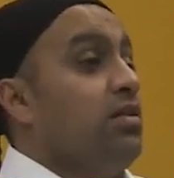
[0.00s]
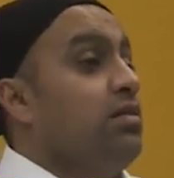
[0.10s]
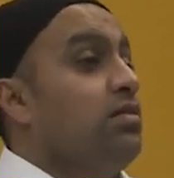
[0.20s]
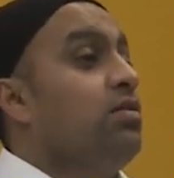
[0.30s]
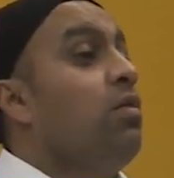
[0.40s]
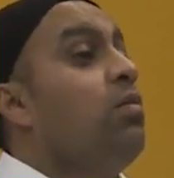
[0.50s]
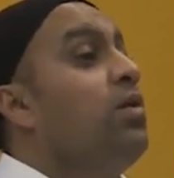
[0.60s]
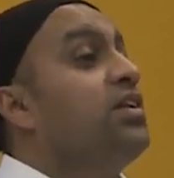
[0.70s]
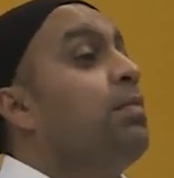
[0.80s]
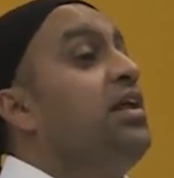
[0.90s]
No one
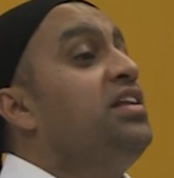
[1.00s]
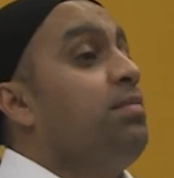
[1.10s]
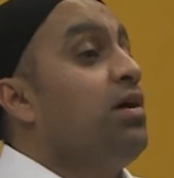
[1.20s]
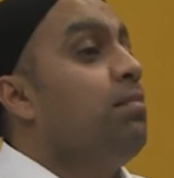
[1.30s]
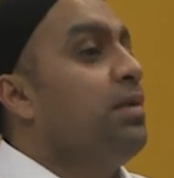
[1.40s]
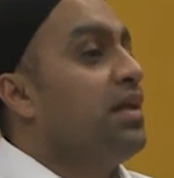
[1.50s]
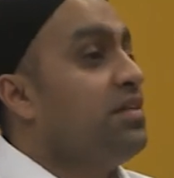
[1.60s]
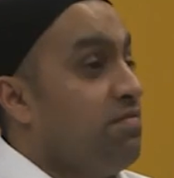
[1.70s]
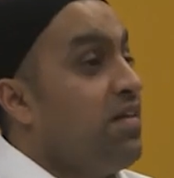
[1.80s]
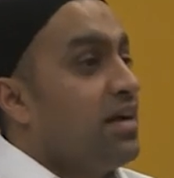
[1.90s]
wants our police to be armed, but that's
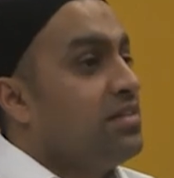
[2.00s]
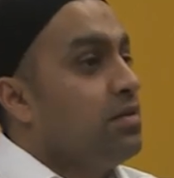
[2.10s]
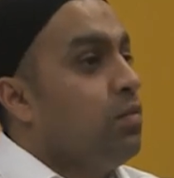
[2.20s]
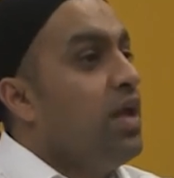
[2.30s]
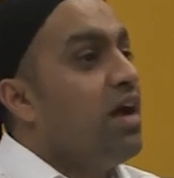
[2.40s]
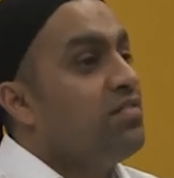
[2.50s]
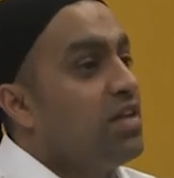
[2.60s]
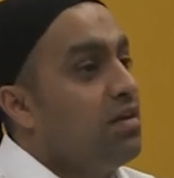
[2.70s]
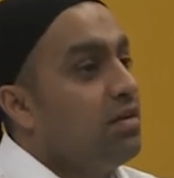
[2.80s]
a fact. We have to have.